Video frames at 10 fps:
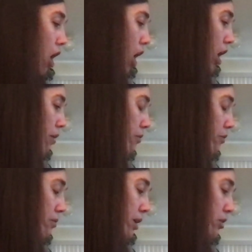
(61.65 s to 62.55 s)
armed
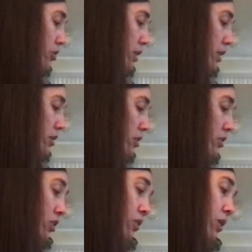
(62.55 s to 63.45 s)
from their trees.
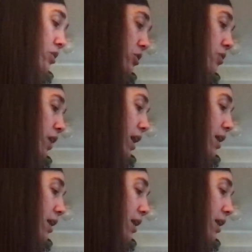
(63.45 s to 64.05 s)
"You are too late,"